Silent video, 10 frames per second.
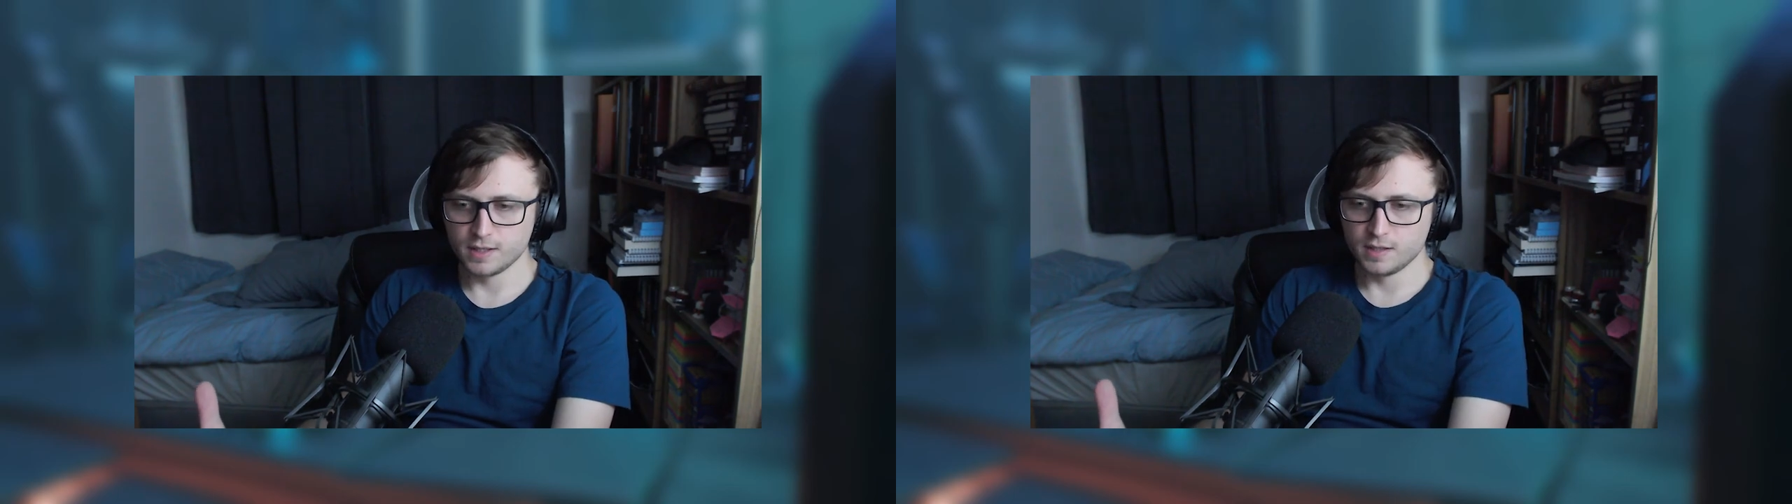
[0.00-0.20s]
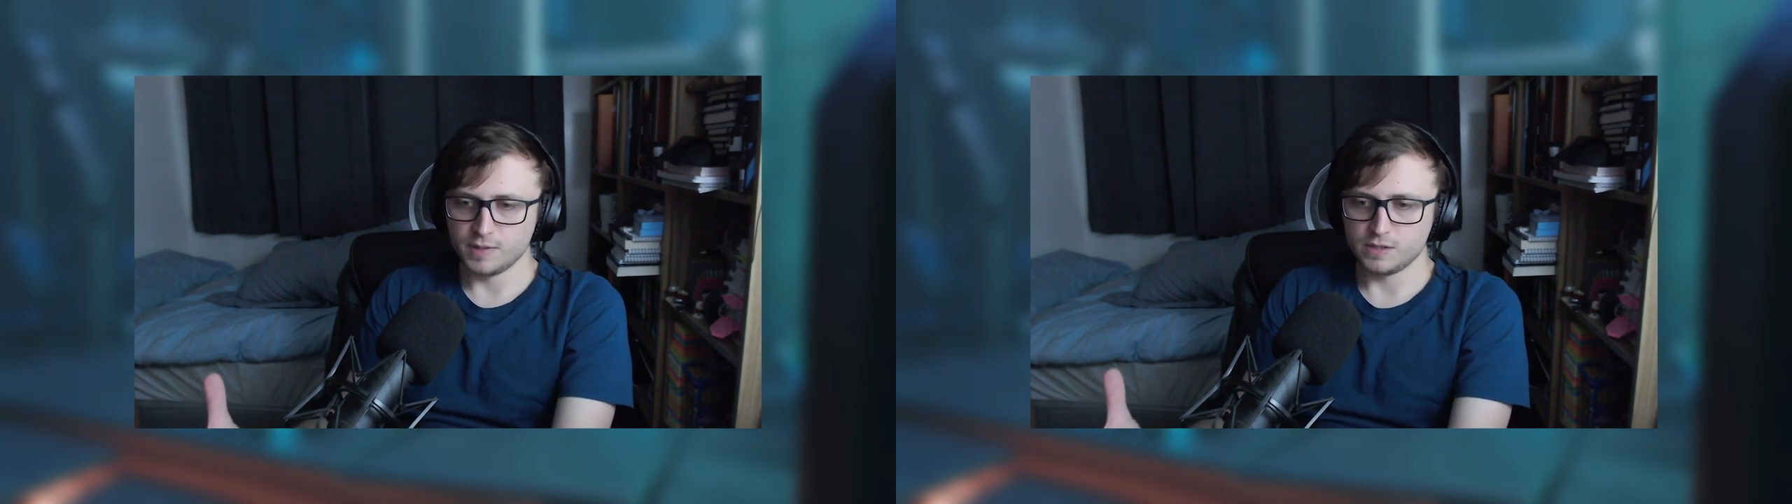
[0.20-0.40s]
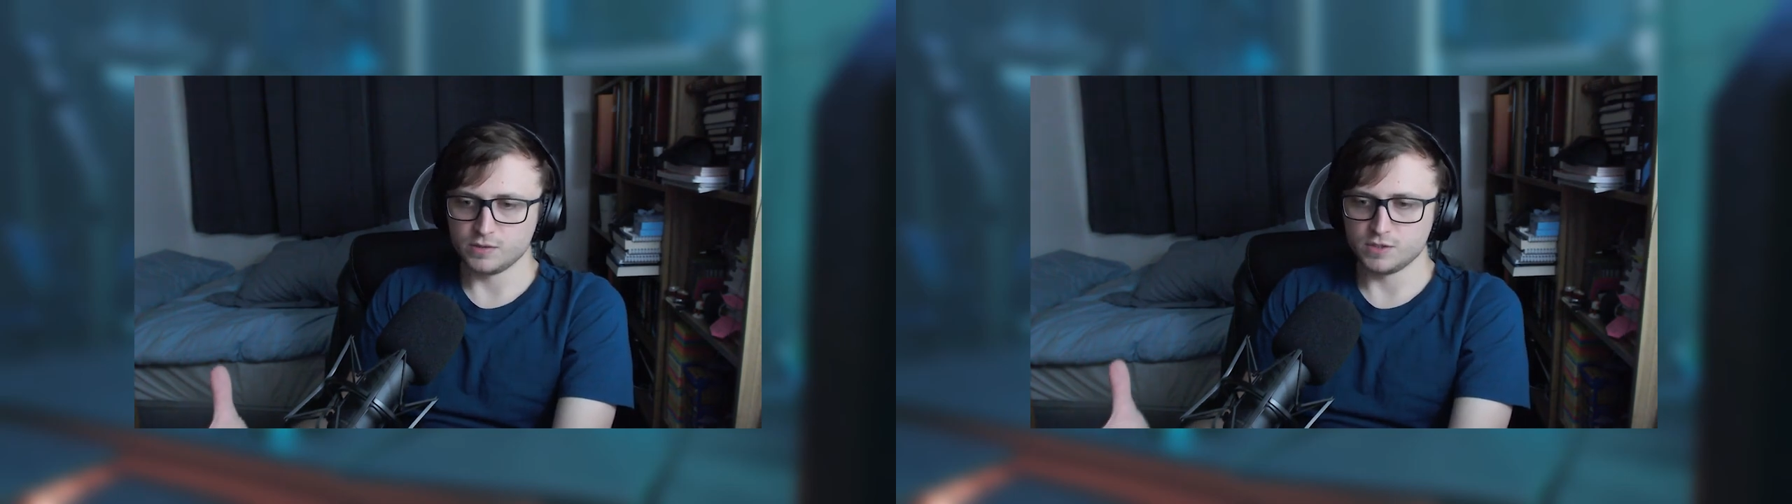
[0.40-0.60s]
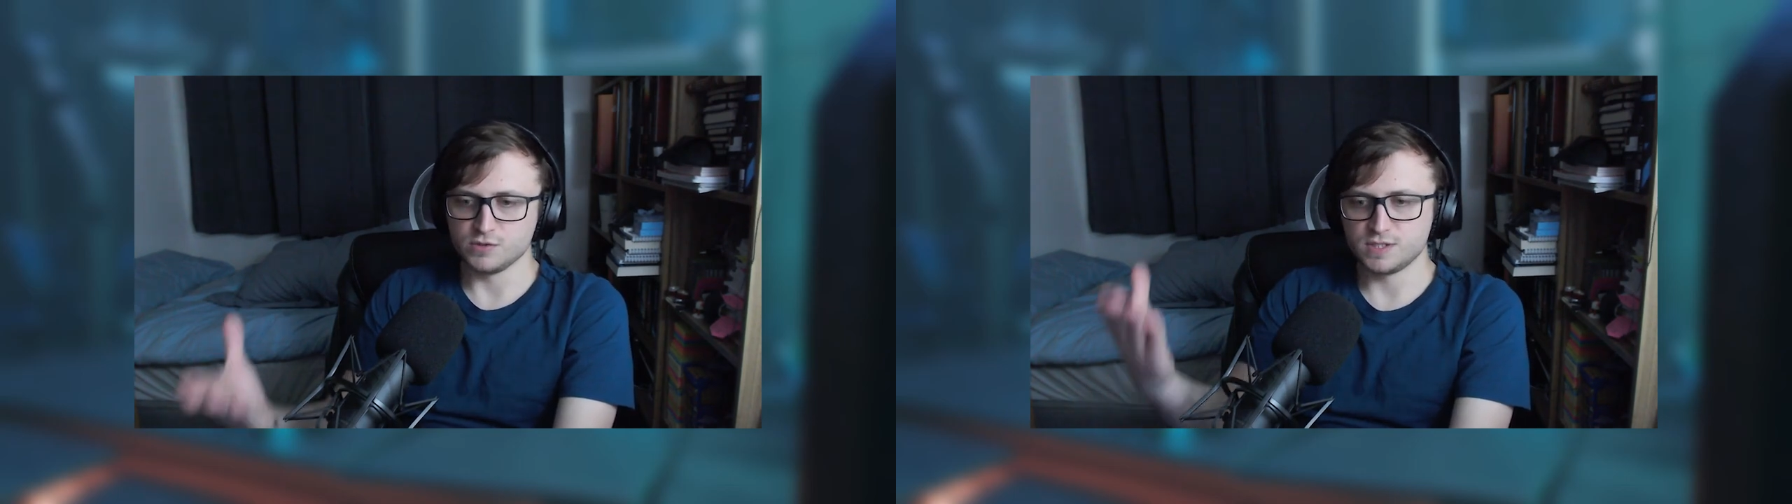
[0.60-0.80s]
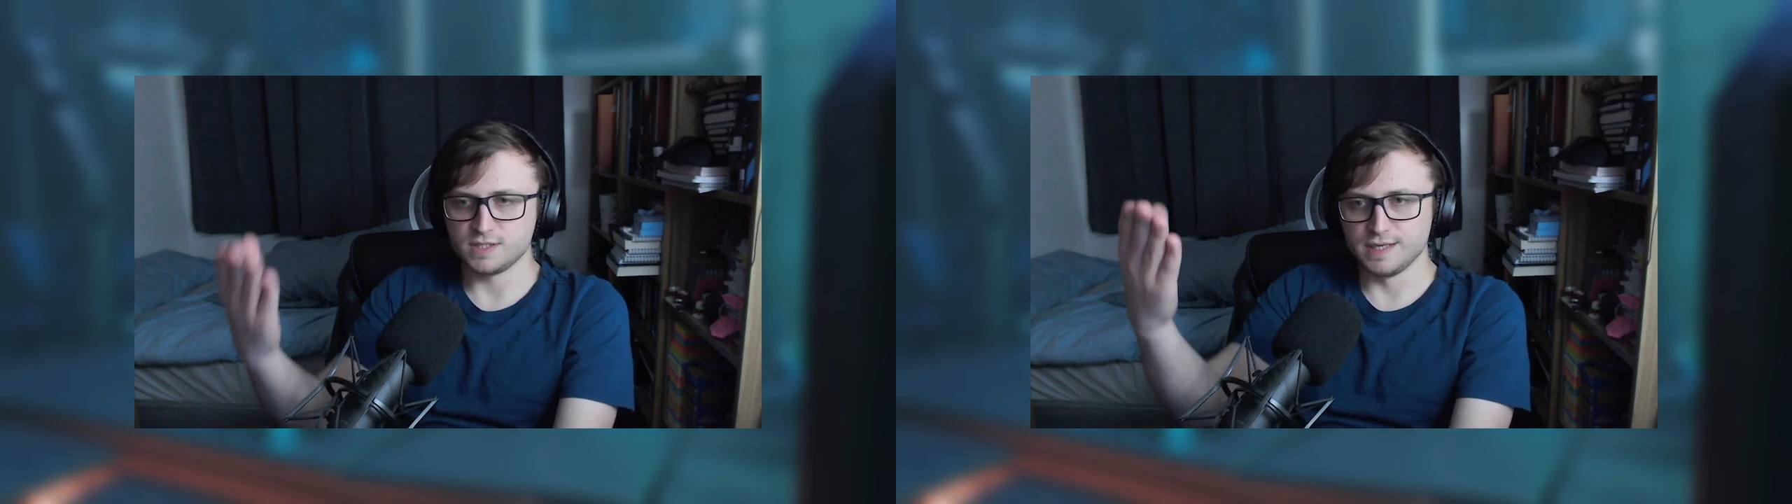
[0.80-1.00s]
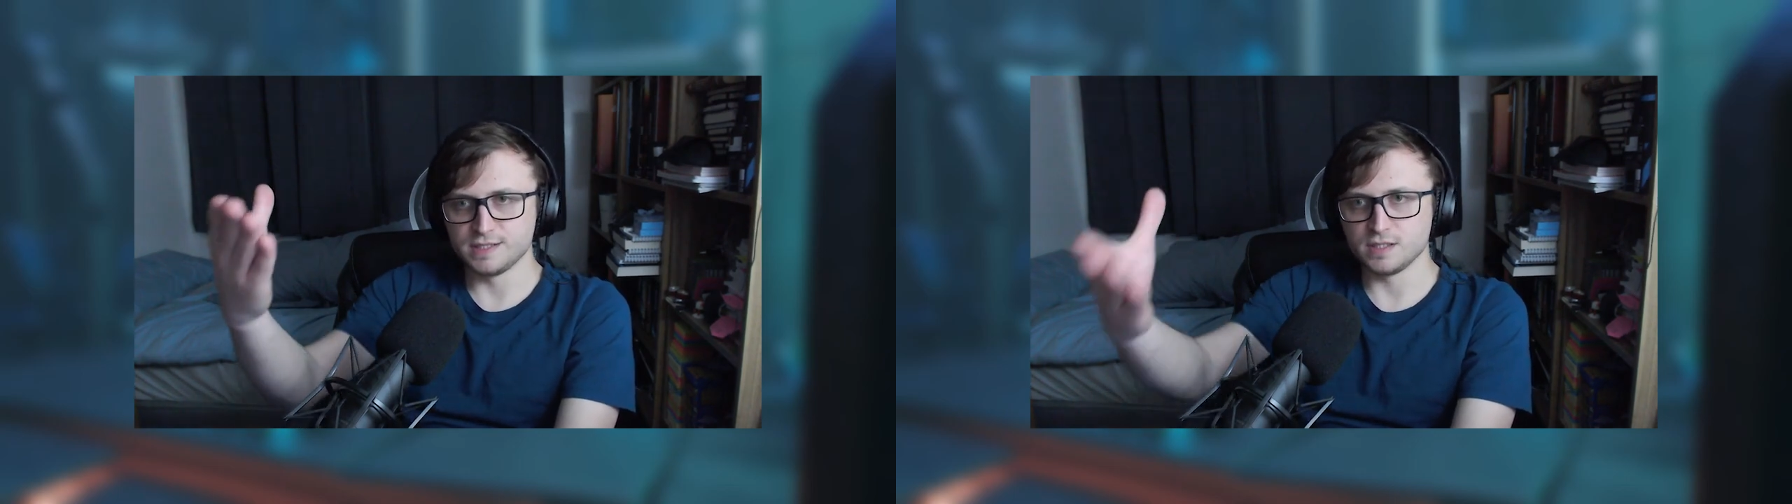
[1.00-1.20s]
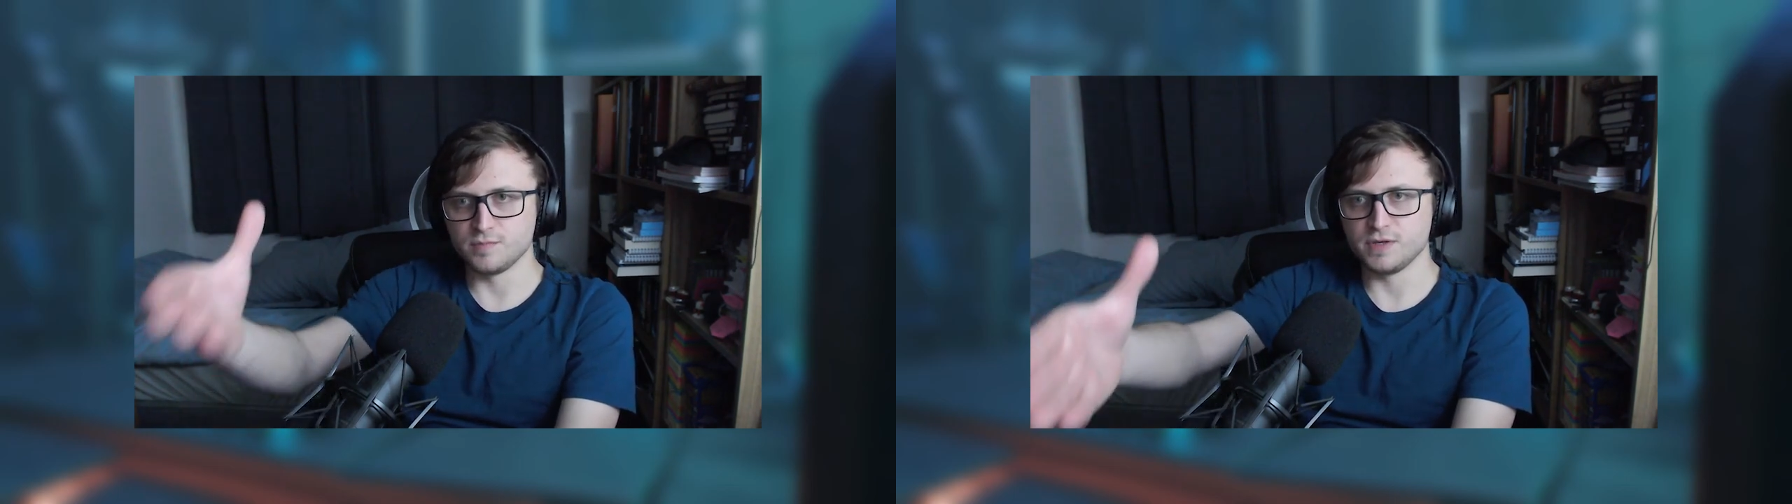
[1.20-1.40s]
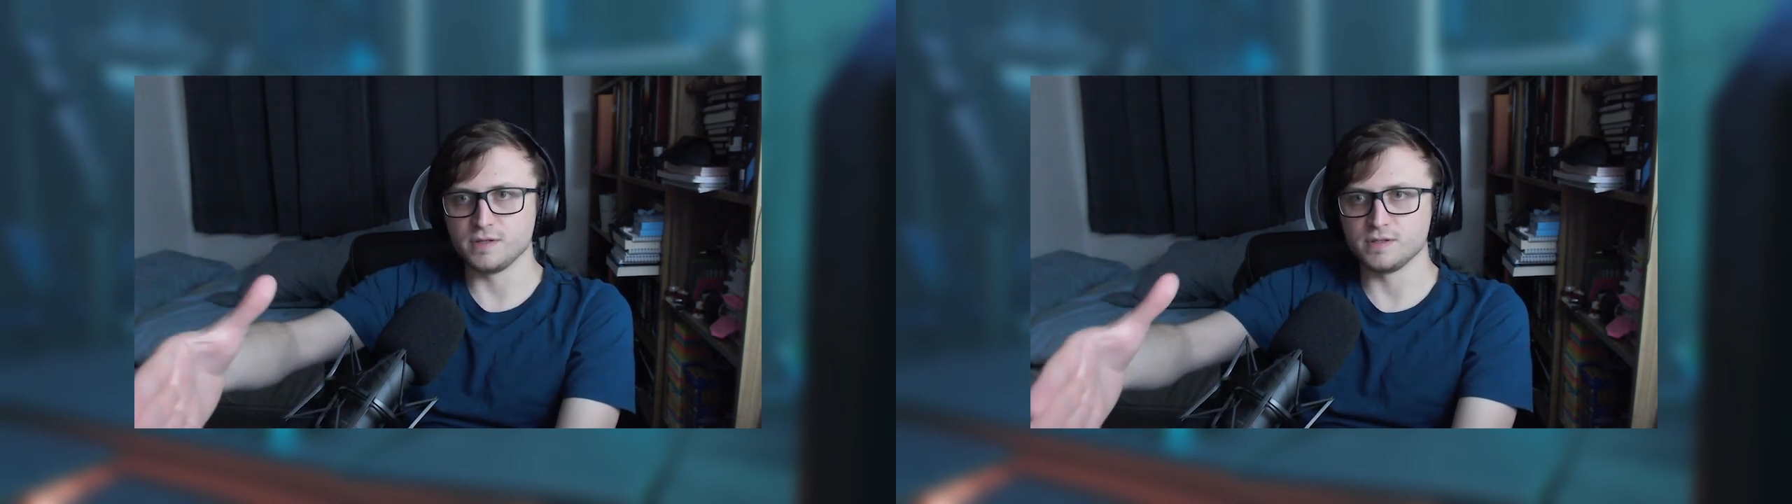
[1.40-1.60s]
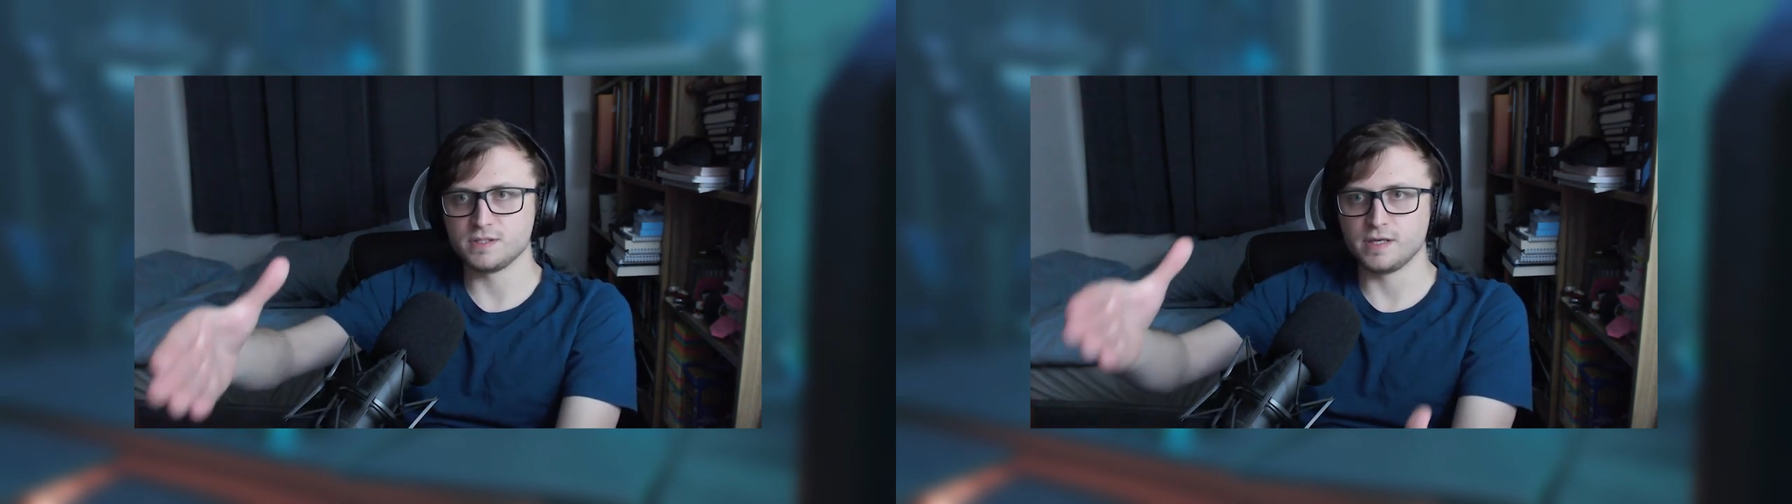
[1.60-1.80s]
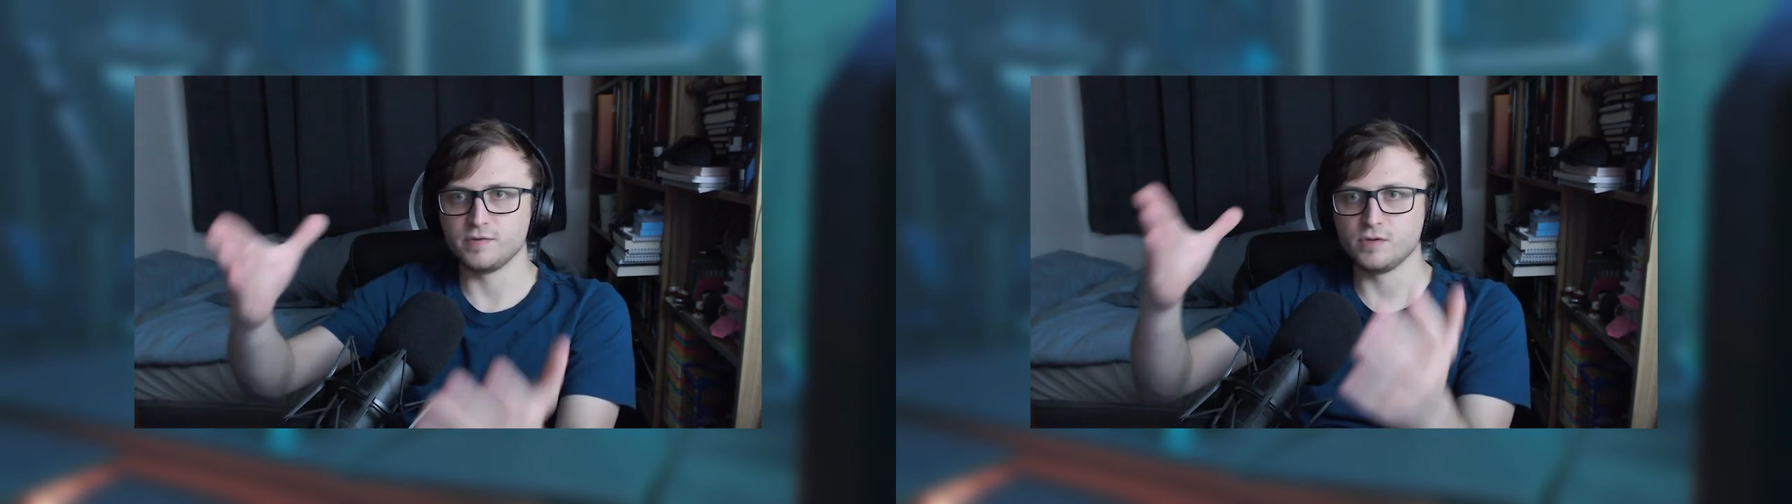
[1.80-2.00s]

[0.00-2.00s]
because you're seeing something that's giving